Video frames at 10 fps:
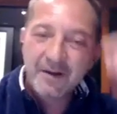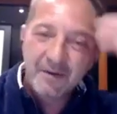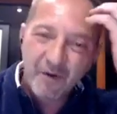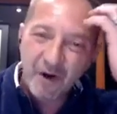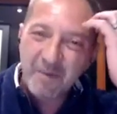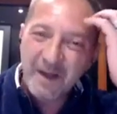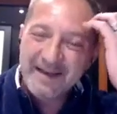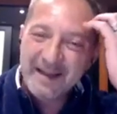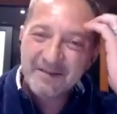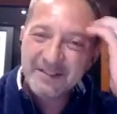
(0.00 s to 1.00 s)
you've got to
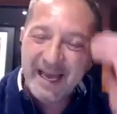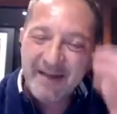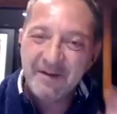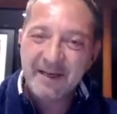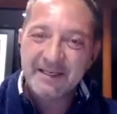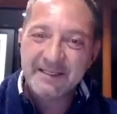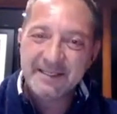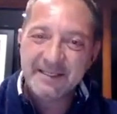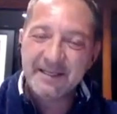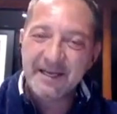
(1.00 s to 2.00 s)
play devil's advocate
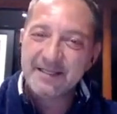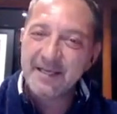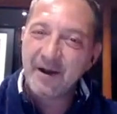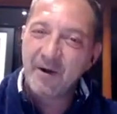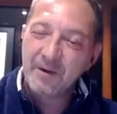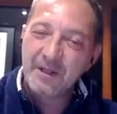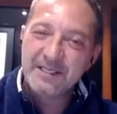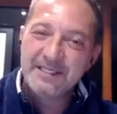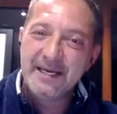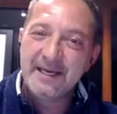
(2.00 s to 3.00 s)
and sit there and say, hold
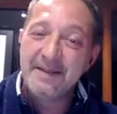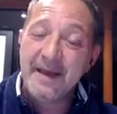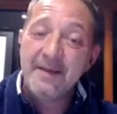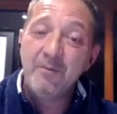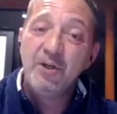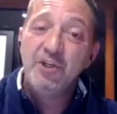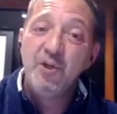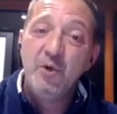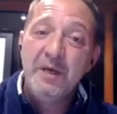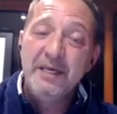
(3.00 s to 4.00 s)
on a second, they were
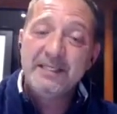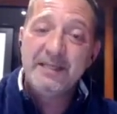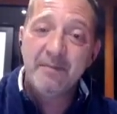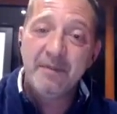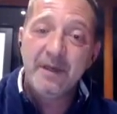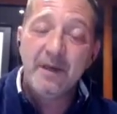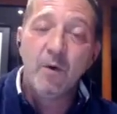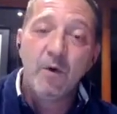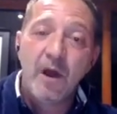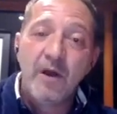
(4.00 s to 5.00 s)
doing something
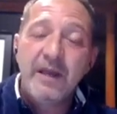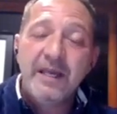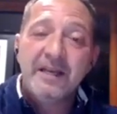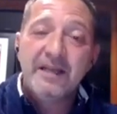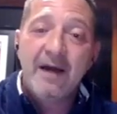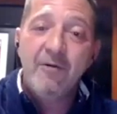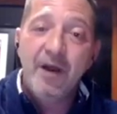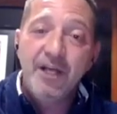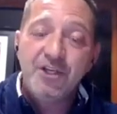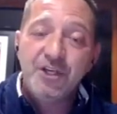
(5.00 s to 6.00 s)
or going in a
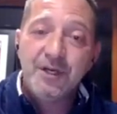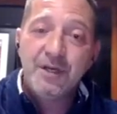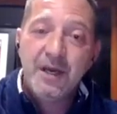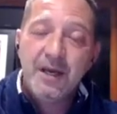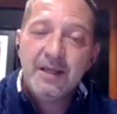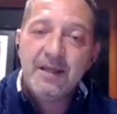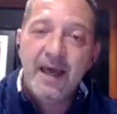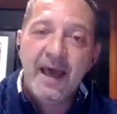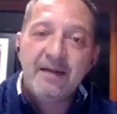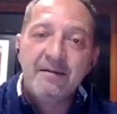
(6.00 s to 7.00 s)
direction
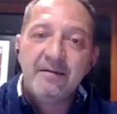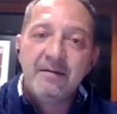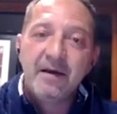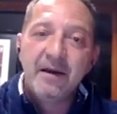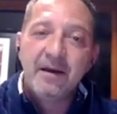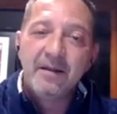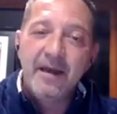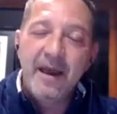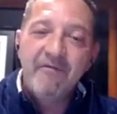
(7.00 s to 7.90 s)
that the